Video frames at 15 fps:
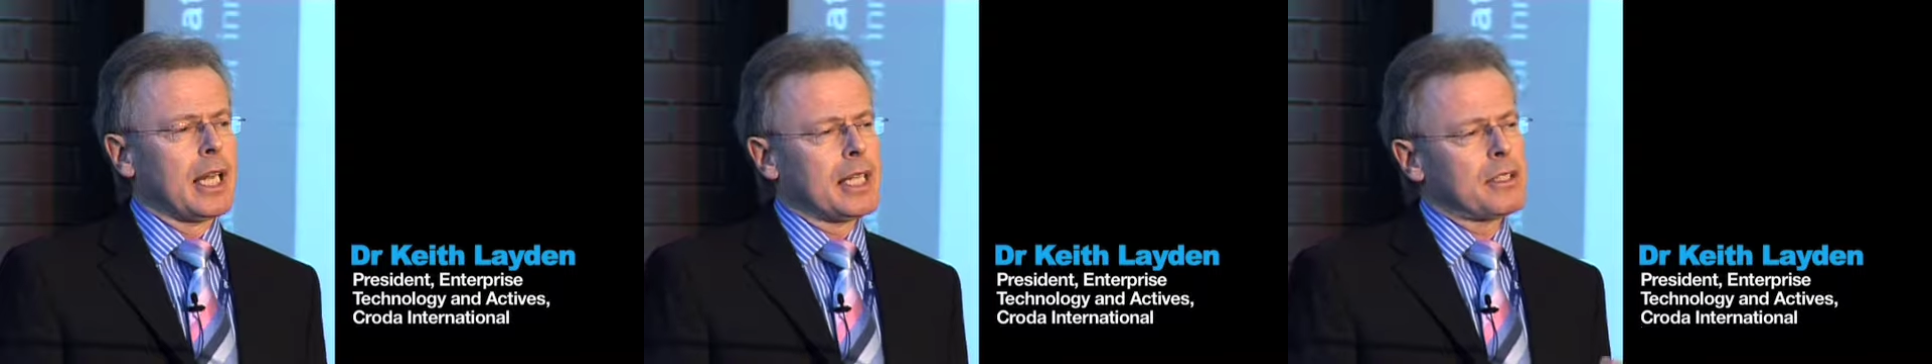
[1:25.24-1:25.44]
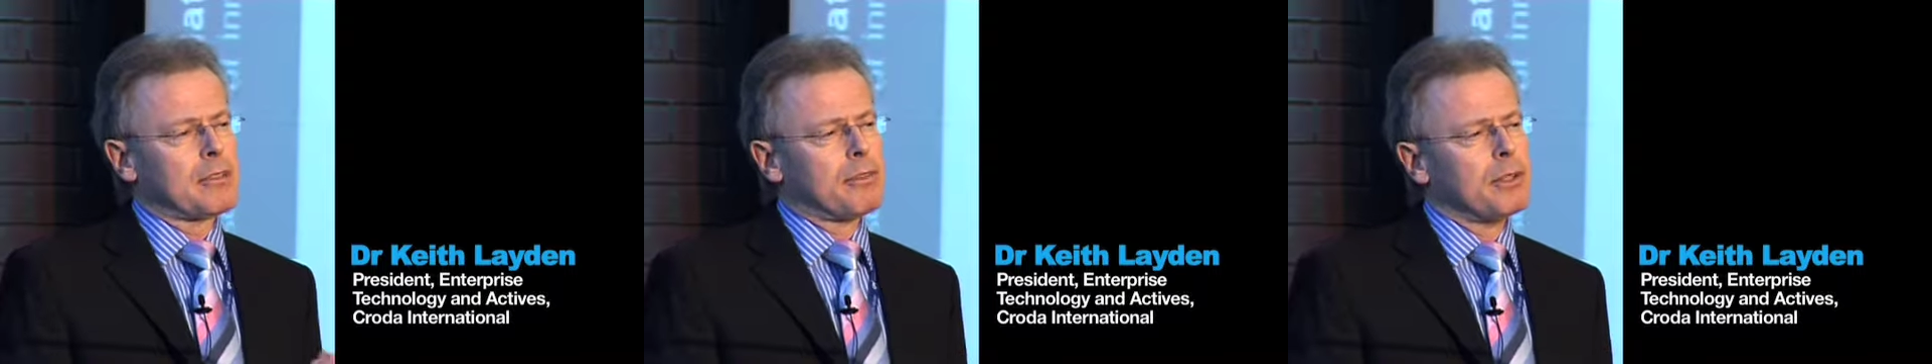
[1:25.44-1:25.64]

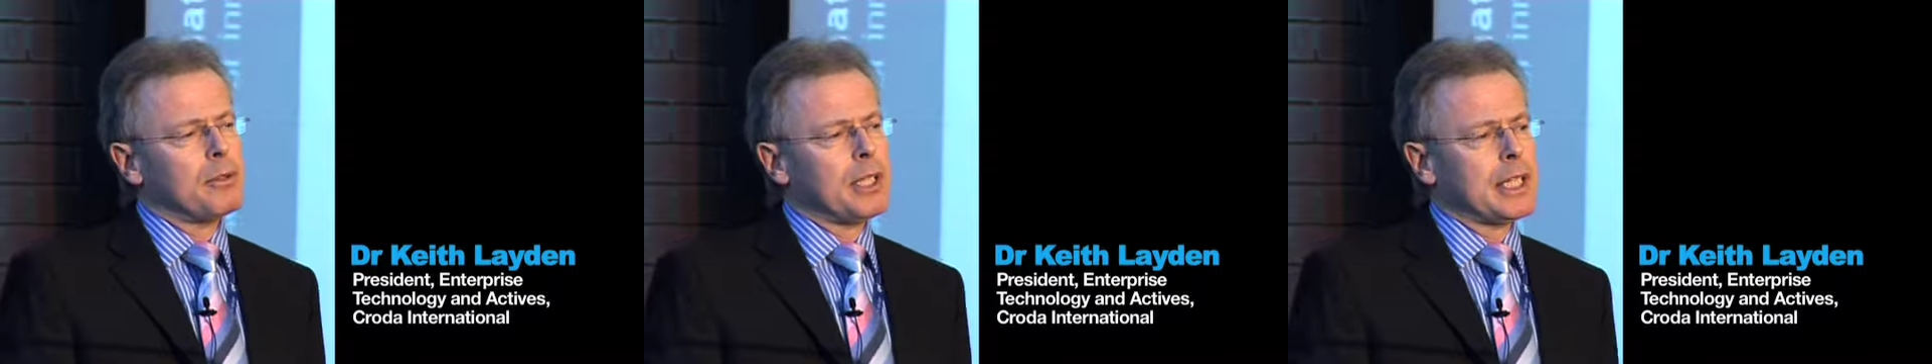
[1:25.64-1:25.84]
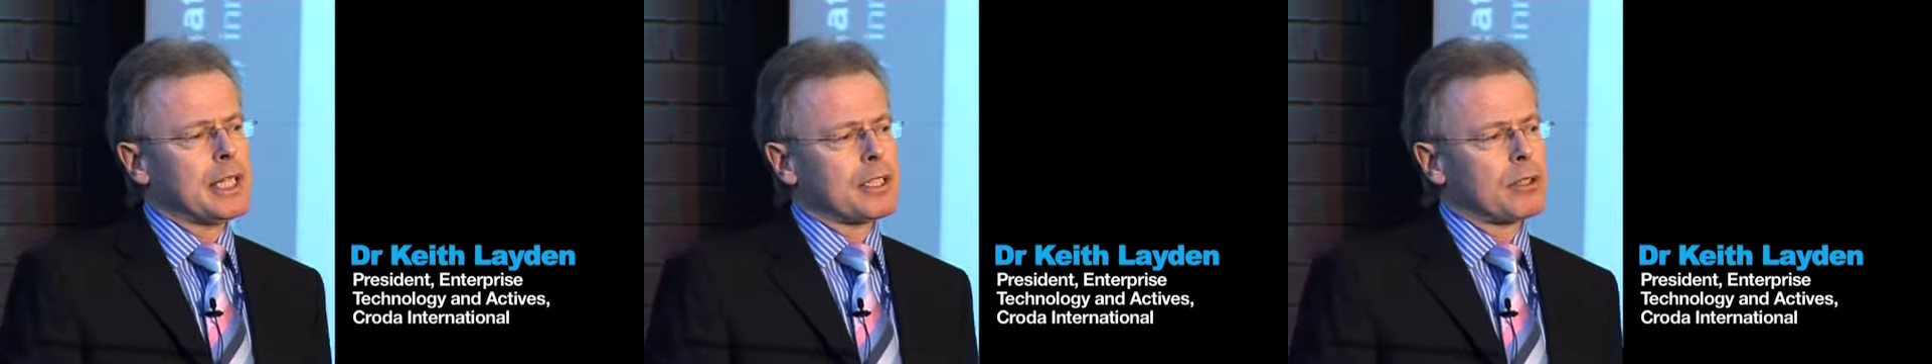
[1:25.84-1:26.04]
last few
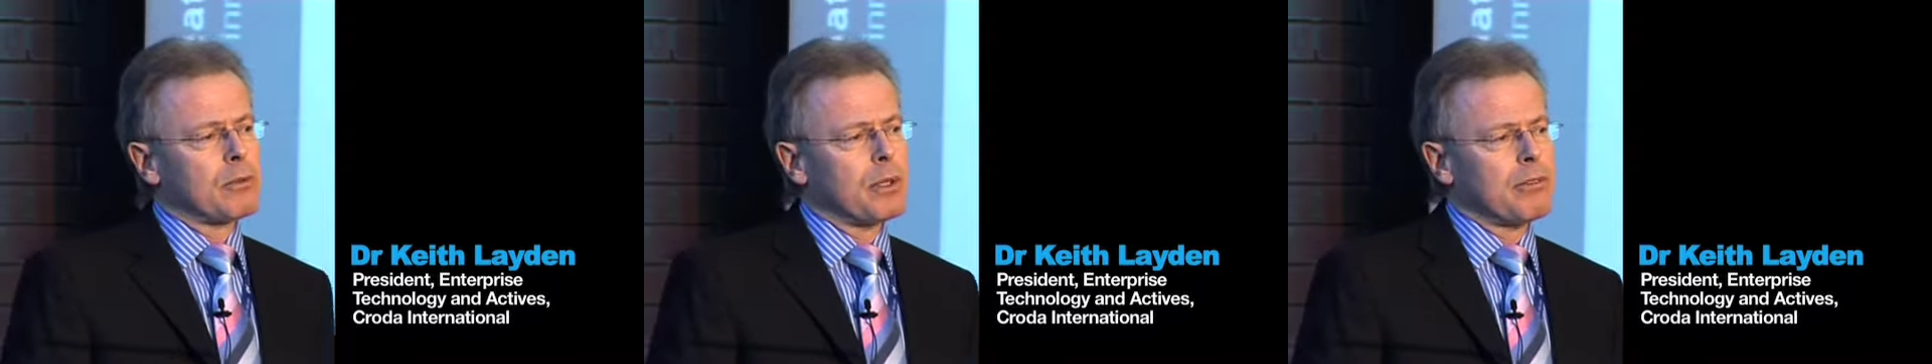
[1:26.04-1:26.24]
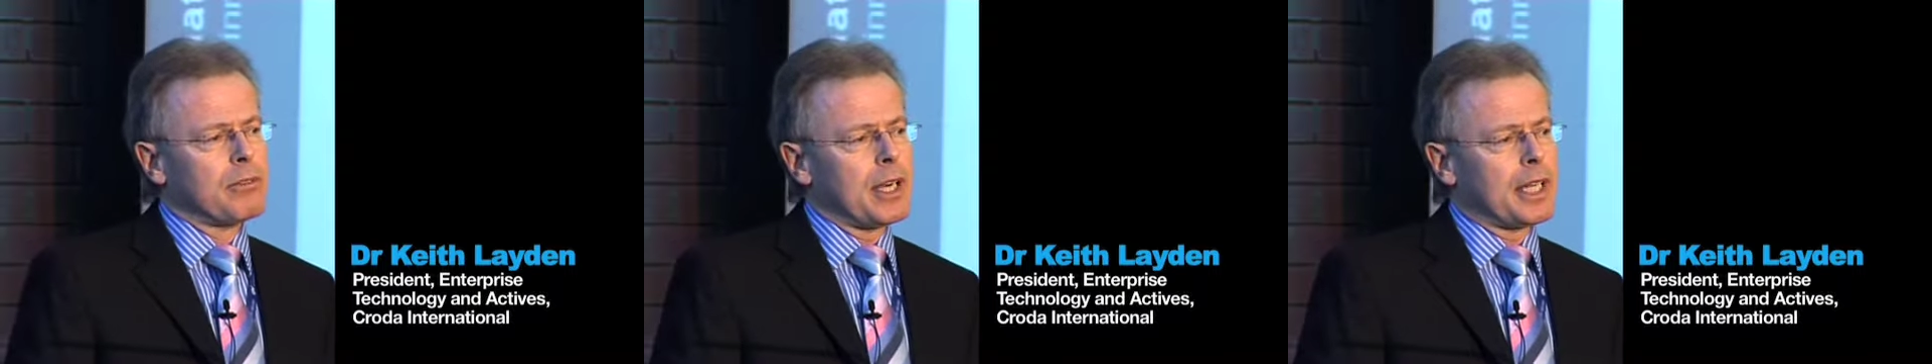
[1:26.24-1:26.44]
years that
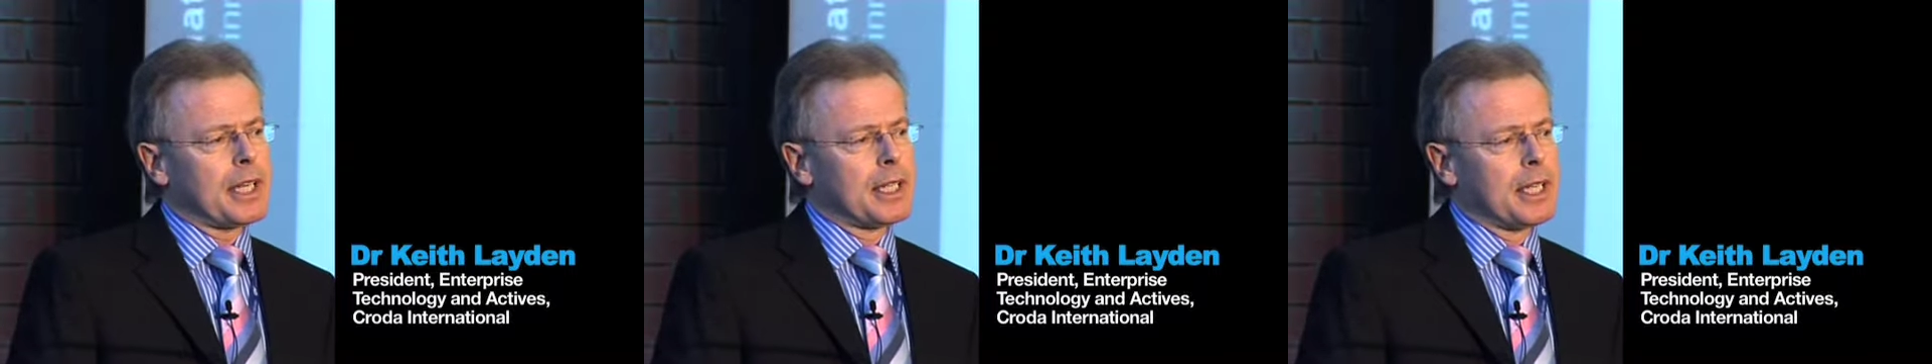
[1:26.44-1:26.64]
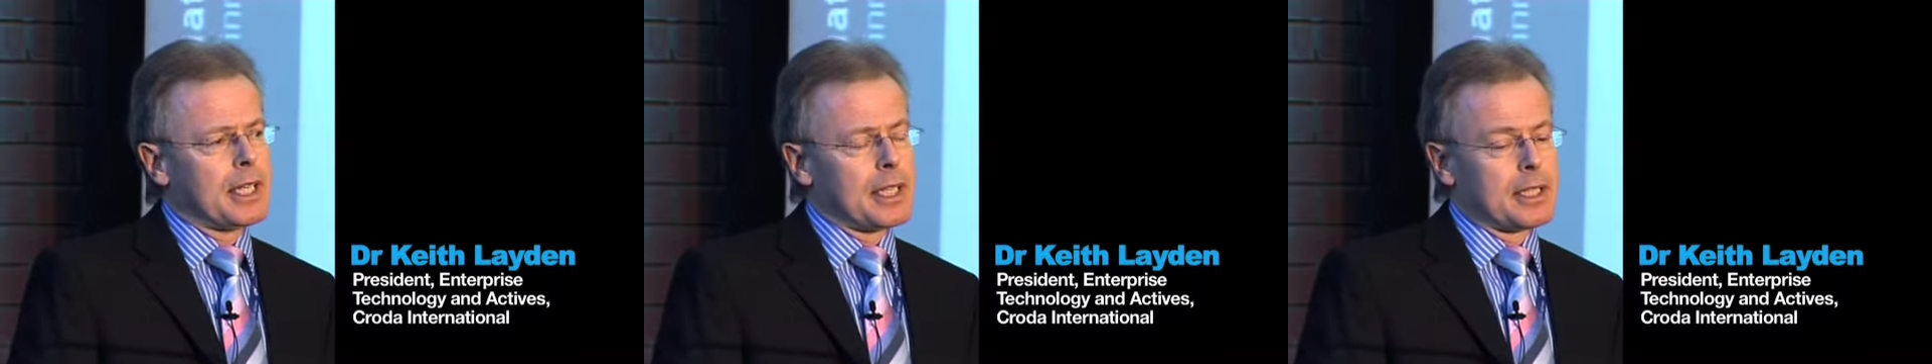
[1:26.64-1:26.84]
we've
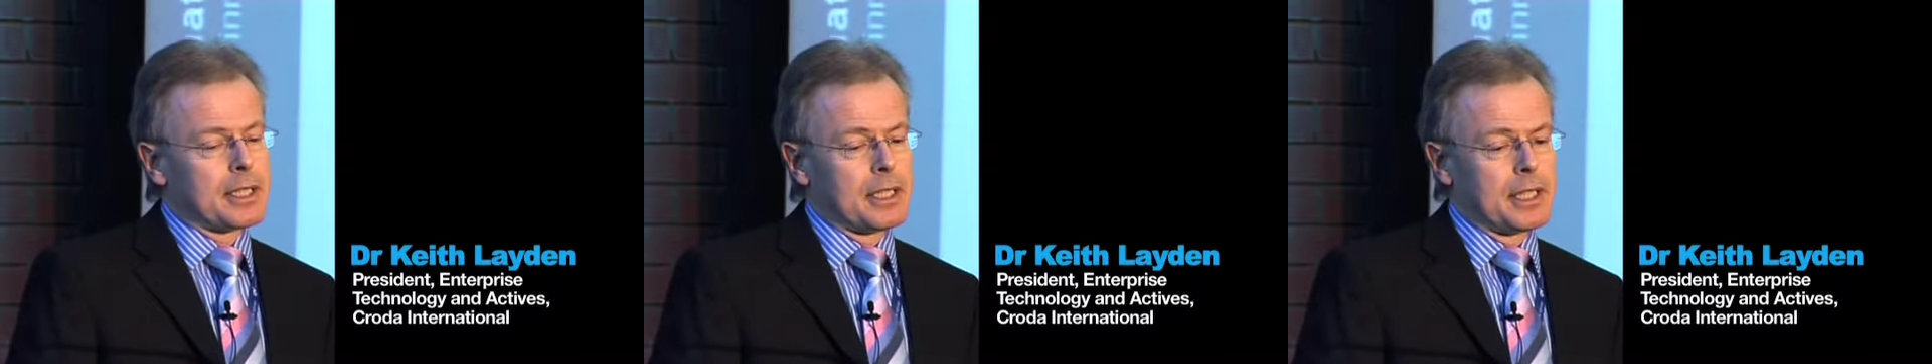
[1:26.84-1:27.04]
recognised